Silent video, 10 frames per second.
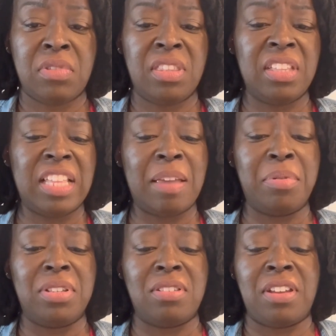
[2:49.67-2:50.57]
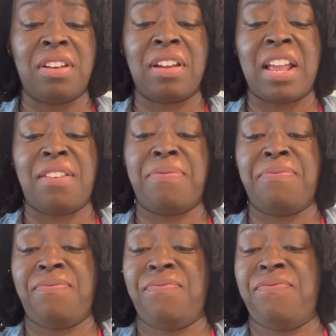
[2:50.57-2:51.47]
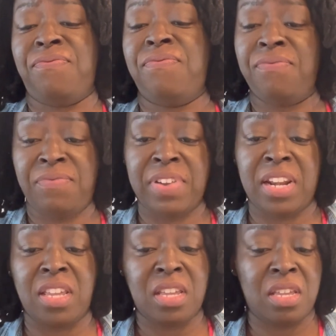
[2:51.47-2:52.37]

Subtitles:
The label is on here, kind of funny.